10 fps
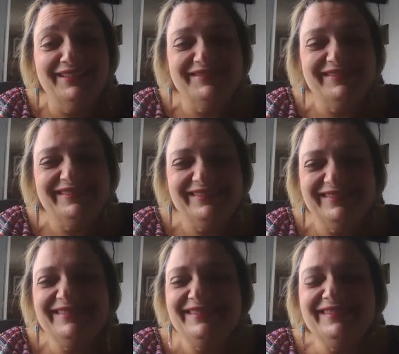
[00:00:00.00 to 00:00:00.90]
who who
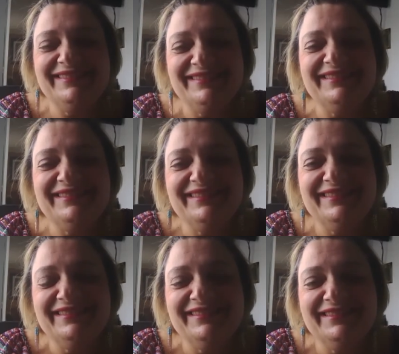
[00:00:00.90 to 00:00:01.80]
are um
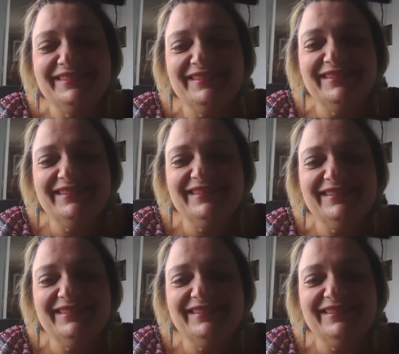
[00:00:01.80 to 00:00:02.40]
who are the type